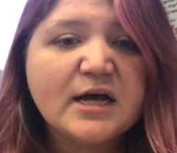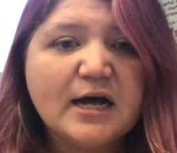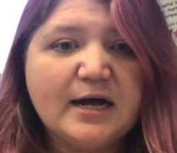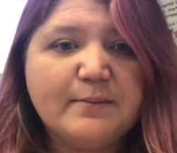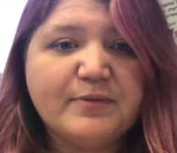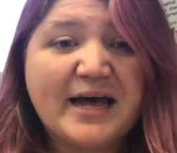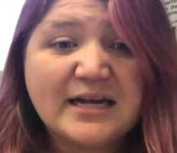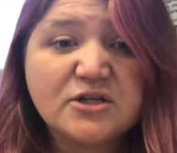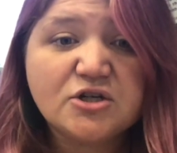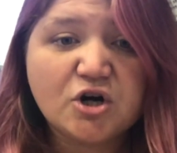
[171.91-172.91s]
That
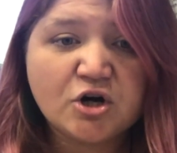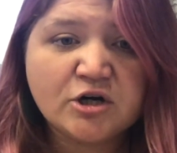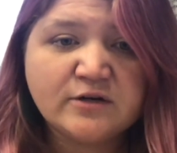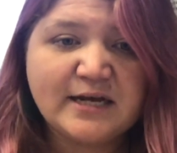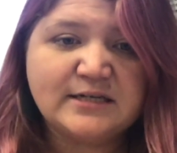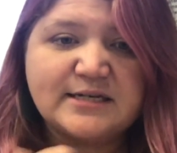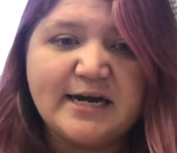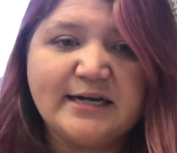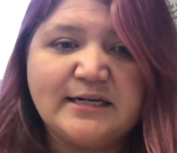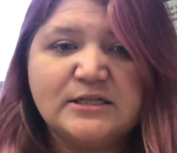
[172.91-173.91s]
card, that
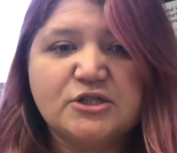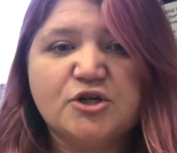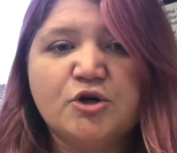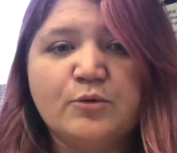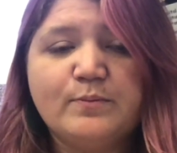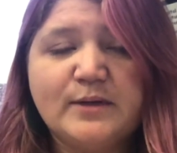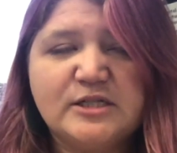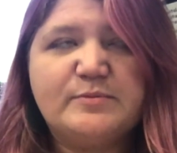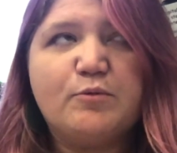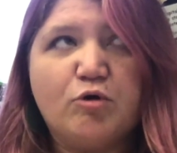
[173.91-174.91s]
tag needs
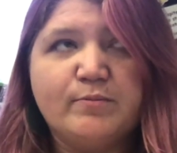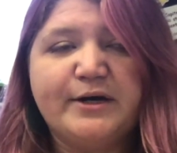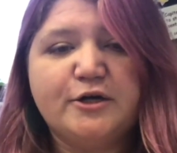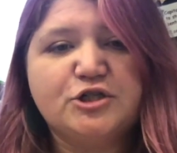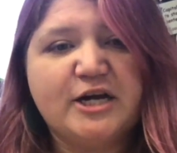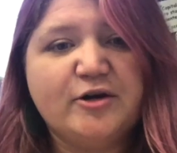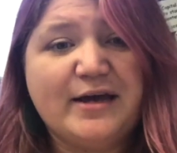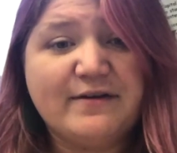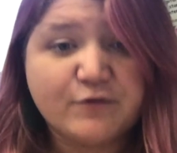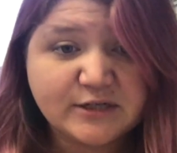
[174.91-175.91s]
to be worn by your child
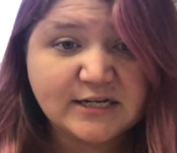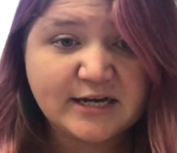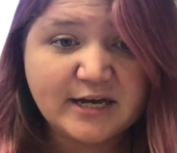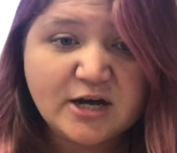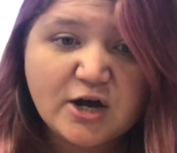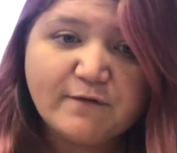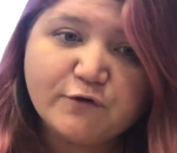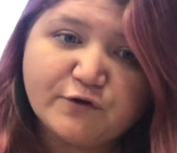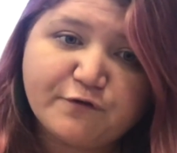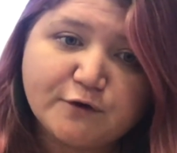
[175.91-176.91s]
every day for
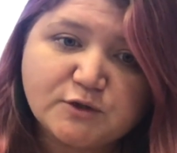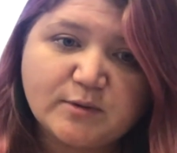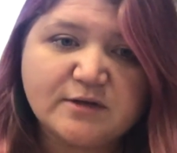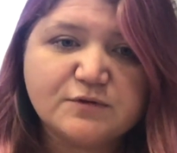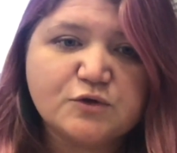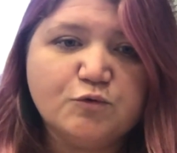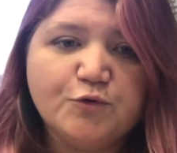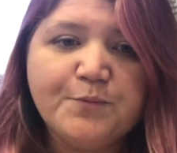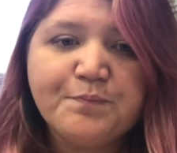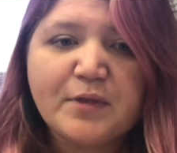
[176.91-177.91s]
the first week of
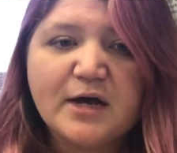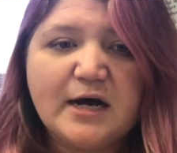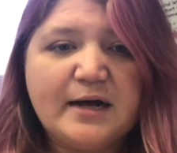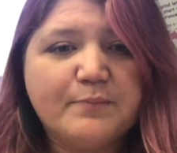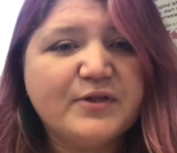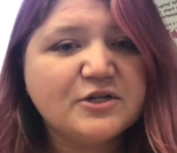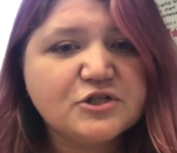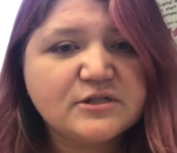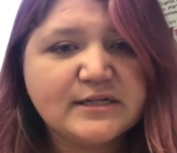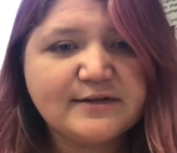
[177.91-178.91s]
school. That
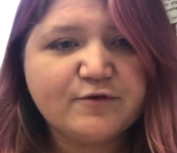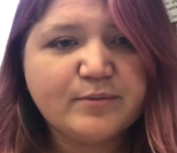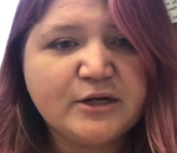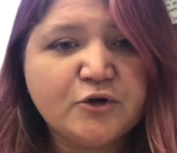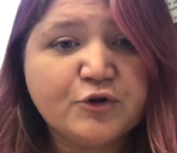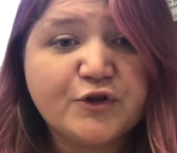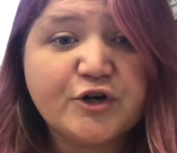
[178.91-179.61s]
just lets everybody know that they're a